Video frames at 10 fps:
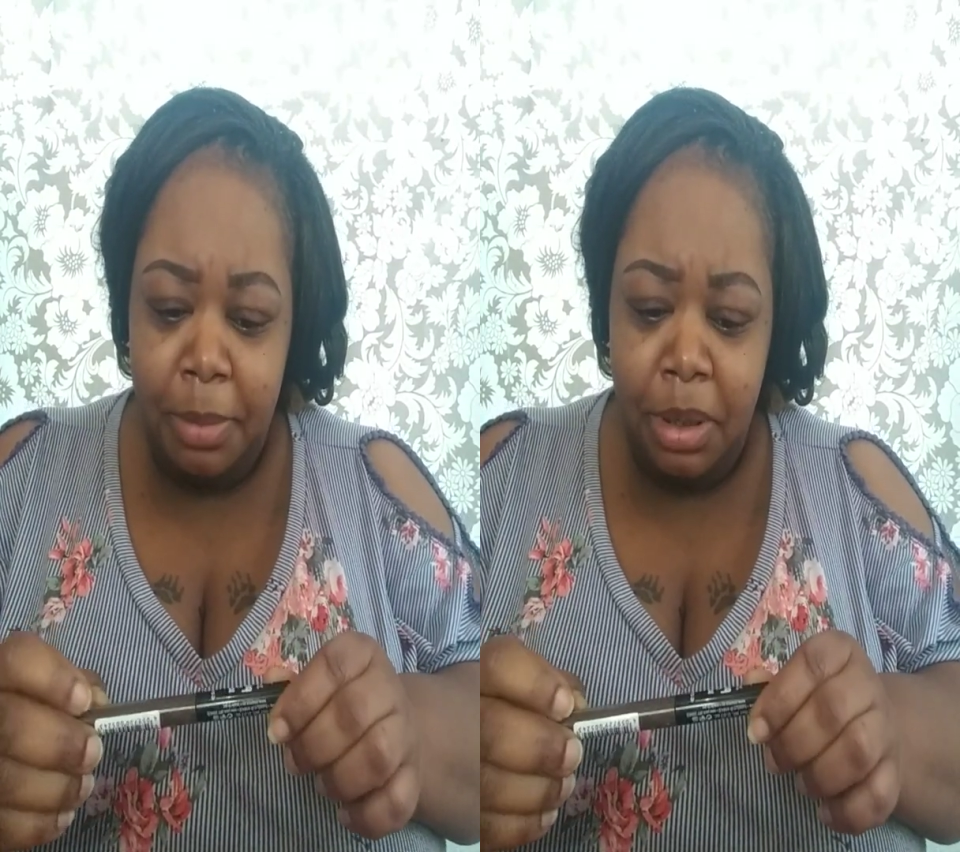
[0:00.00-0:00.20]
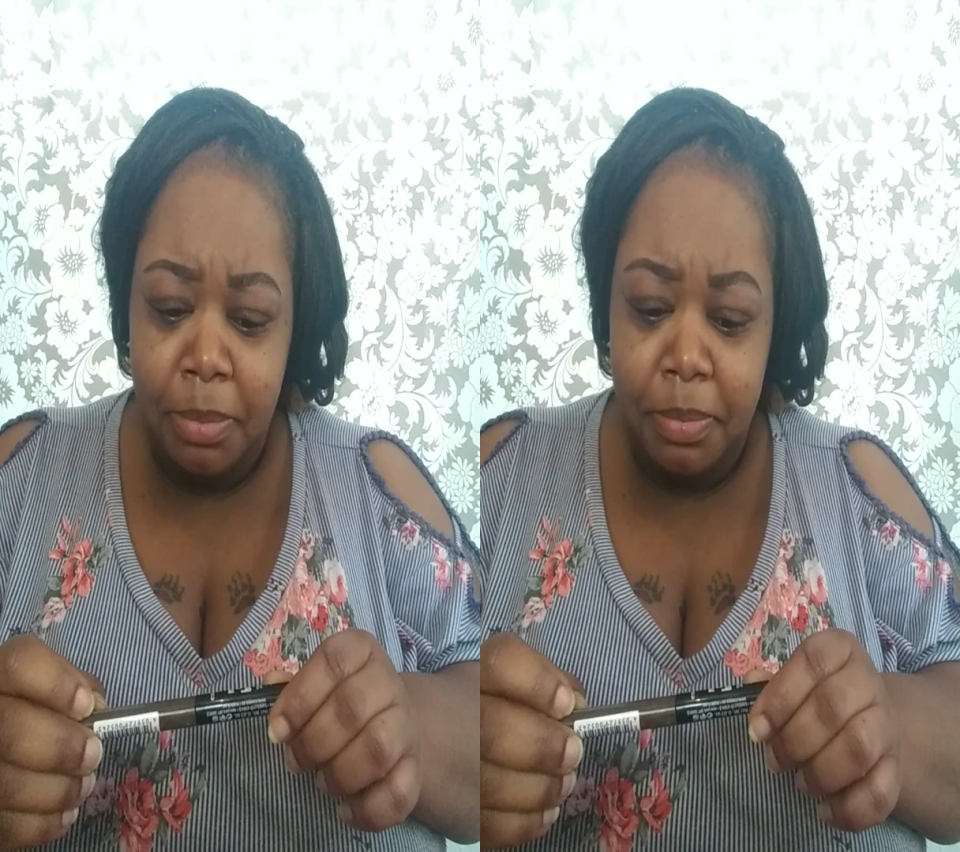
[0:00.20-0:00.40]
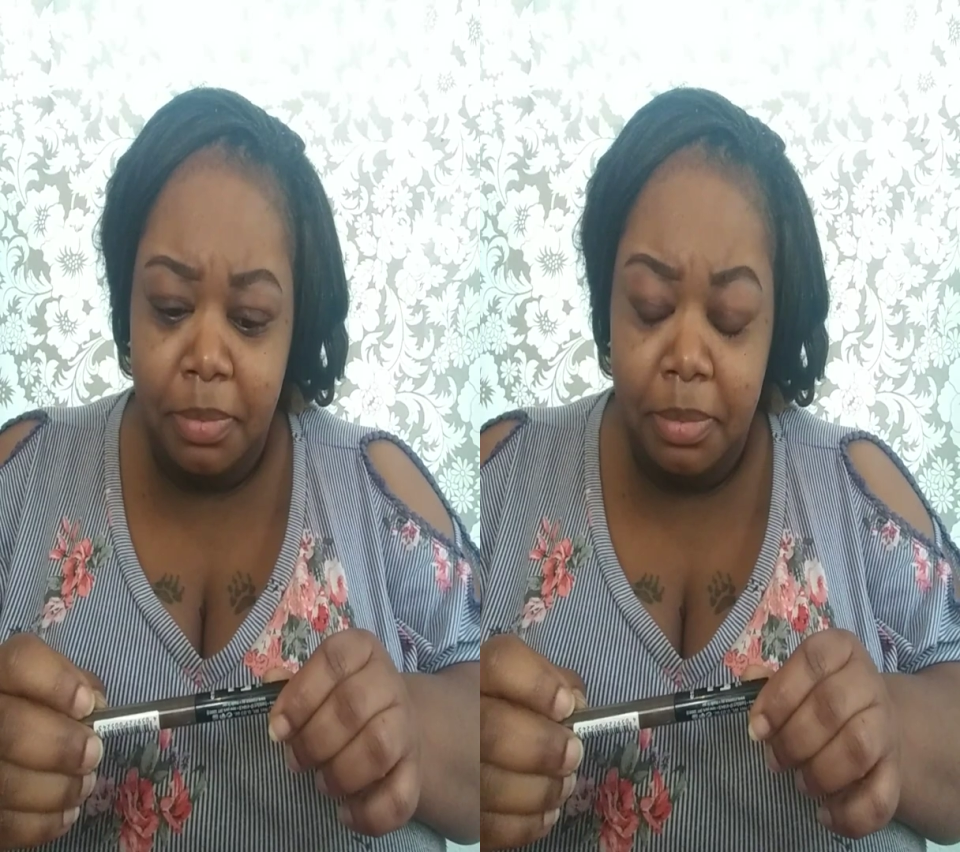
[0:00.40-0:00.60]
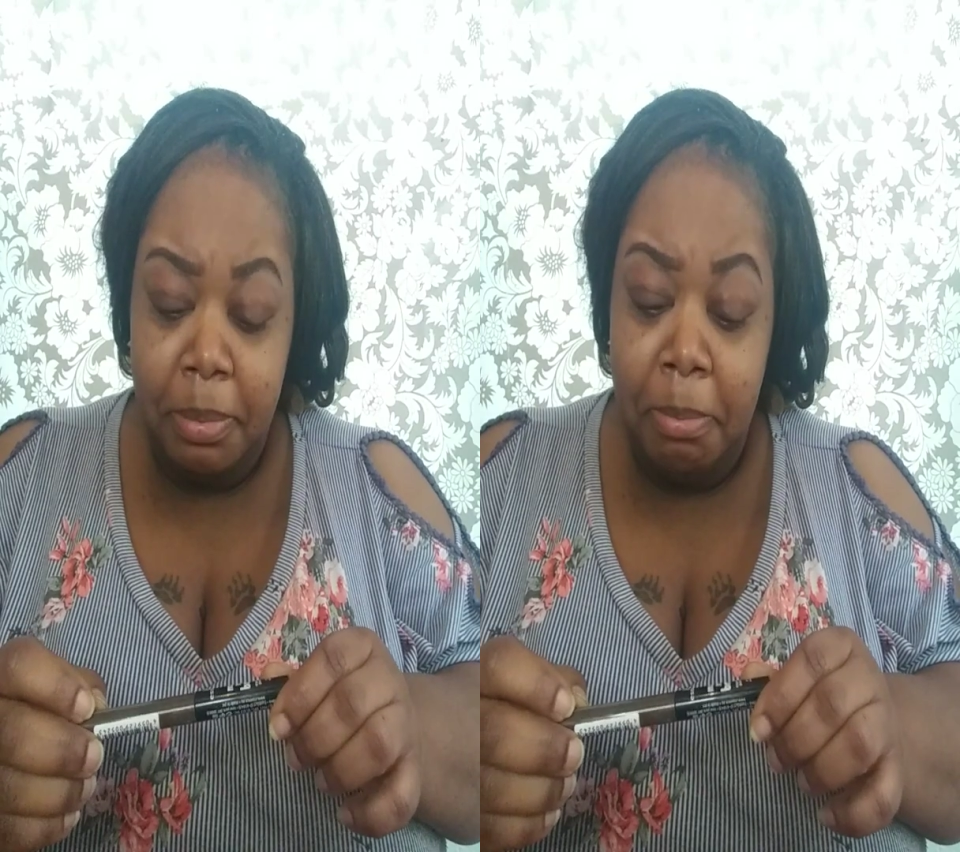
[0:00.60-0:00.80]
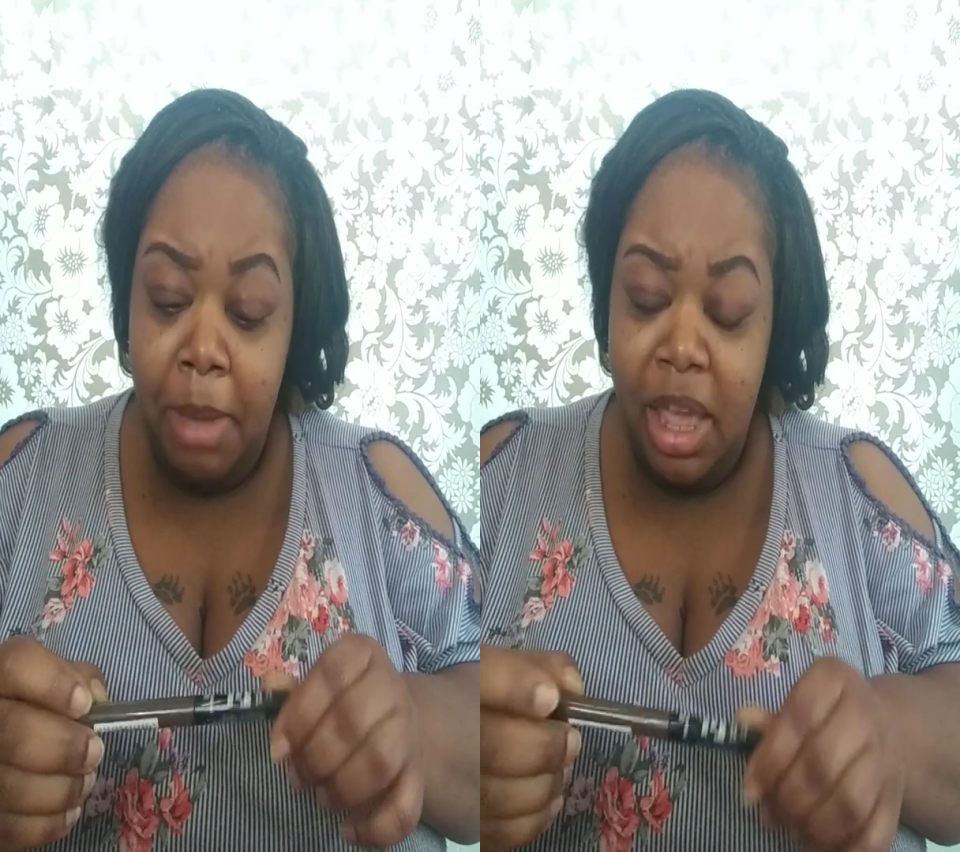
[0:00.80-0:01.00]
It
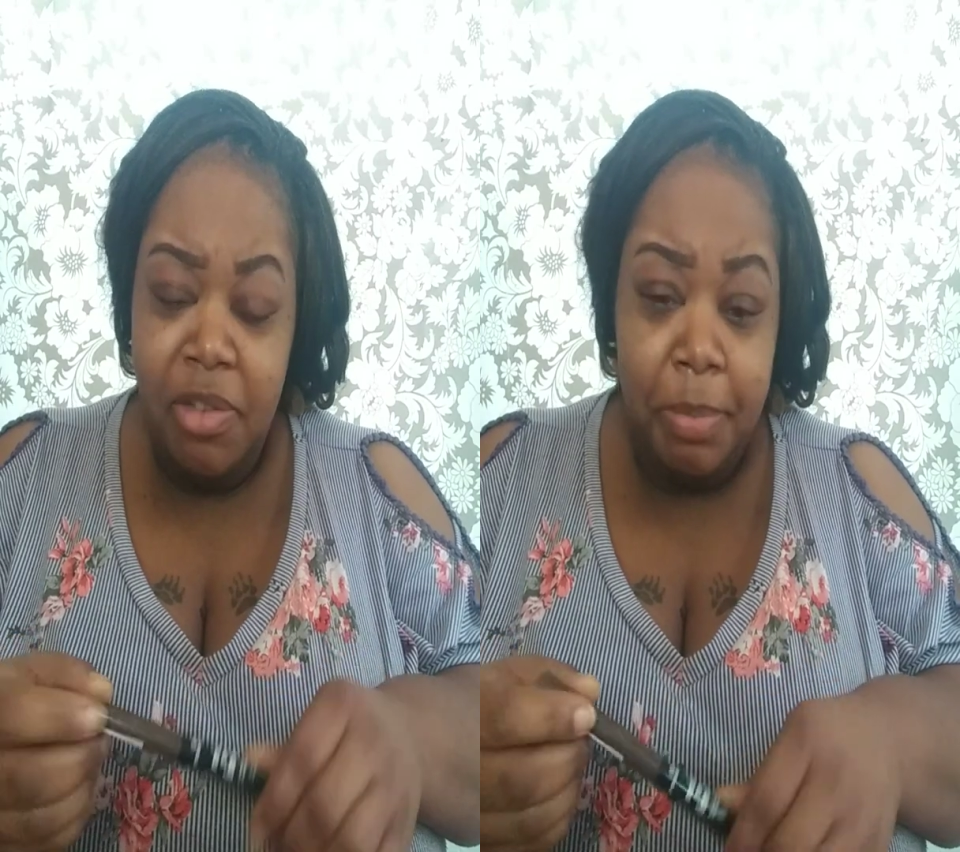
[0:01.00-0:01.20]
may have